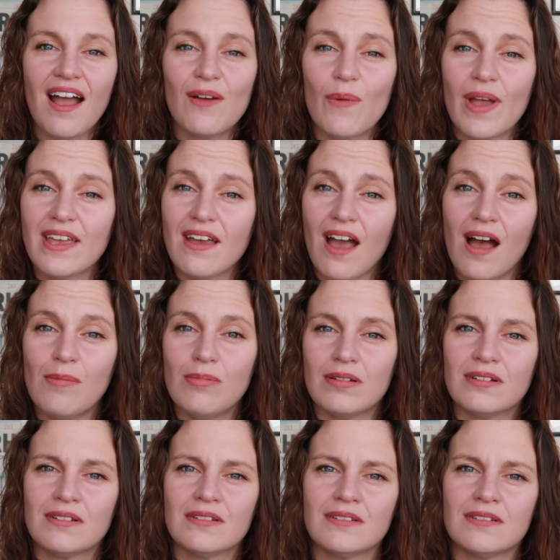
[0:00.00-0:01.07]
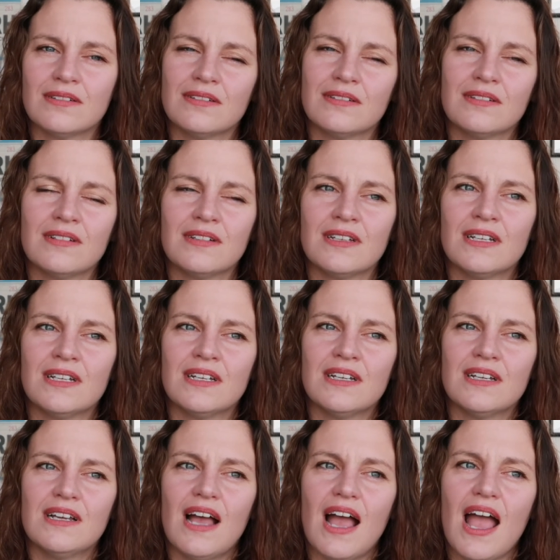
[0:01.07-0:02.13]
I wake up
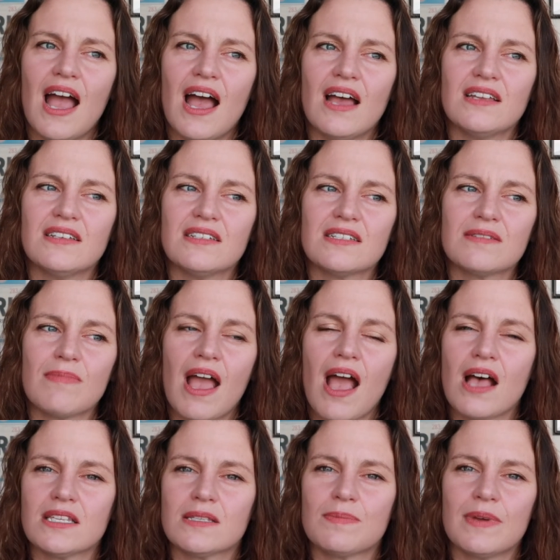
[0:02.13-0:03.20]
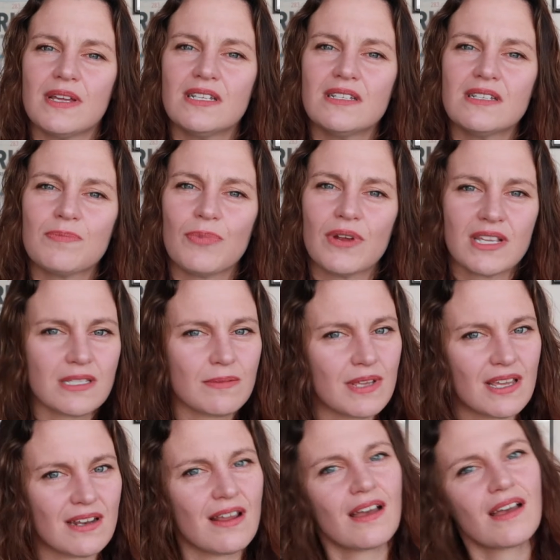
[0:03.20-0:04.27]
and my husband brings
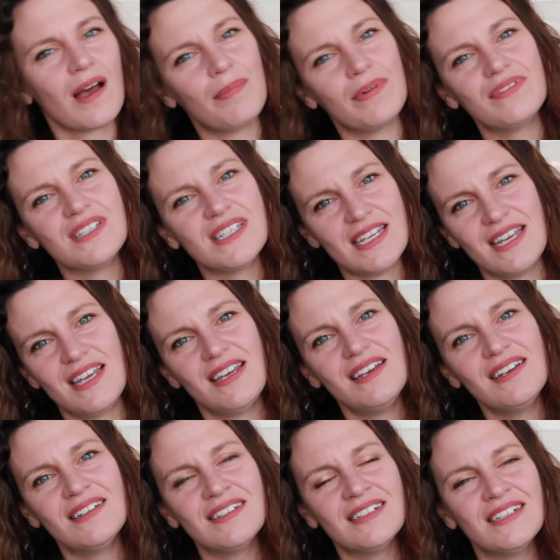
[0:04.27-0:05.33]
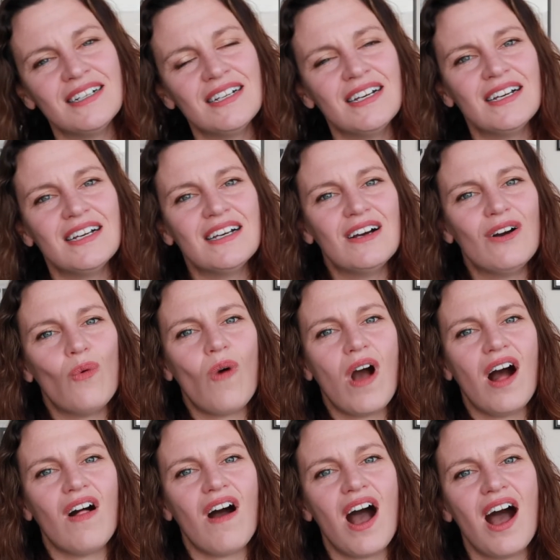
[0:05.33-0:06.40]
me in a cup of tea
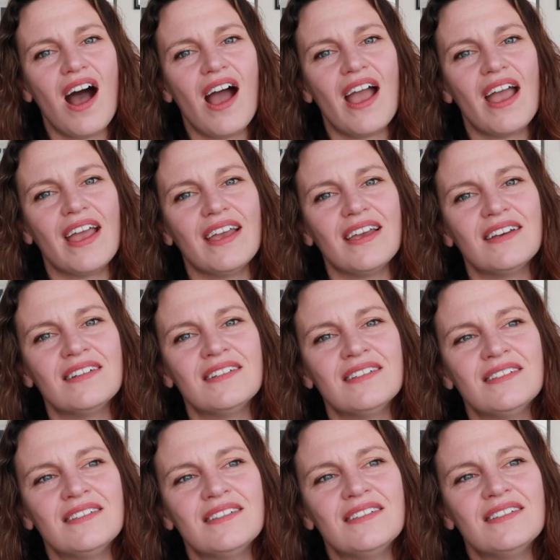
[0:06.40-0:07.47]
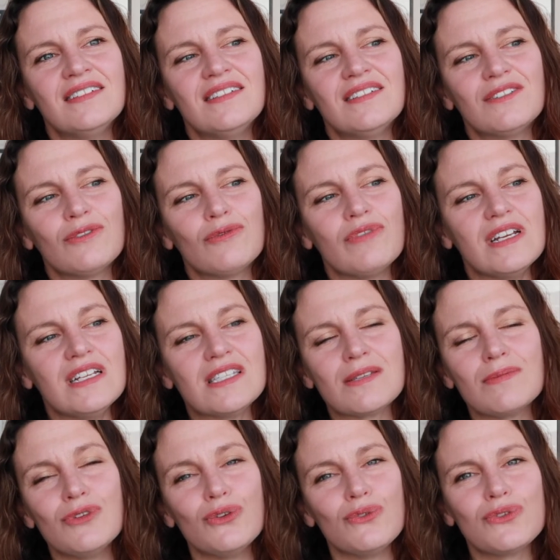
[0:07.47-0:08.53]
while I read
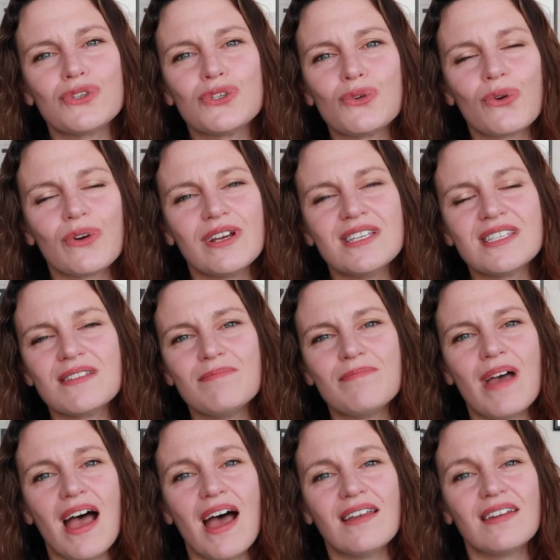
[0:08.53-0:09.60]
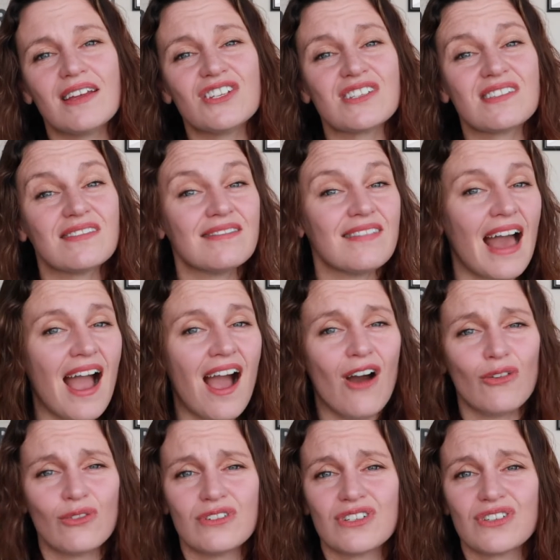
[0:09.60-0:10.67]
some news stories in bed and I just
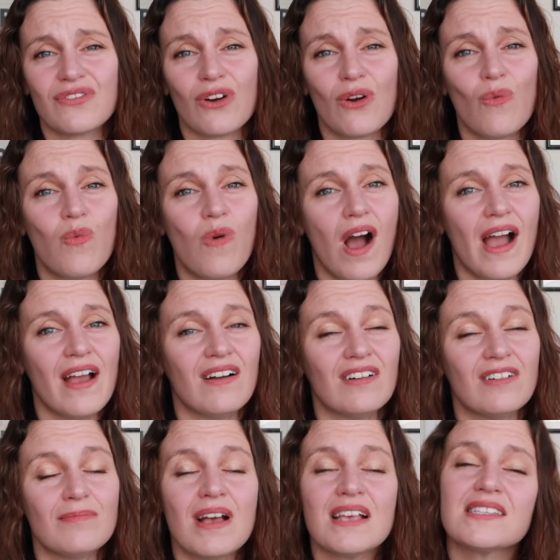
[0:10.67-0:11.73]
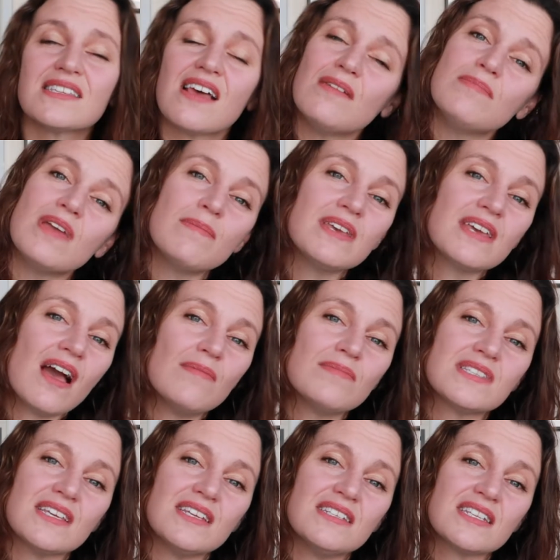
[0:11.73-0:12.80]
lounge for a while. My son maybe
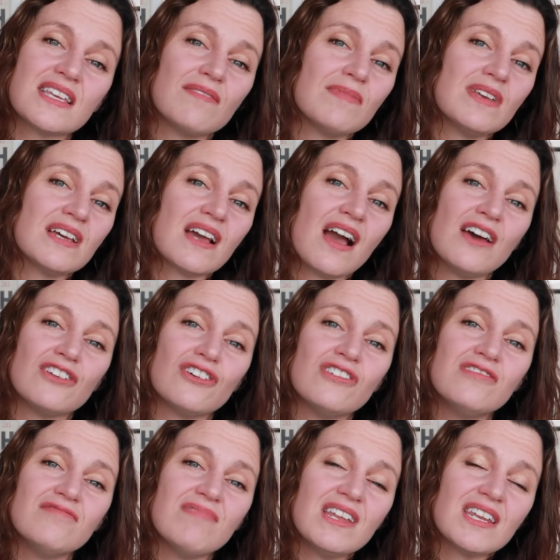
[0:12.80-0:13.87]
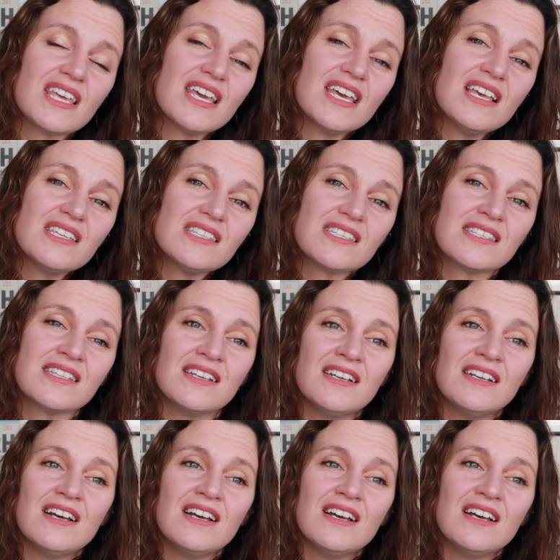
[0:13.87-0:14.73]
comes in to give me a cuddle and a kiss,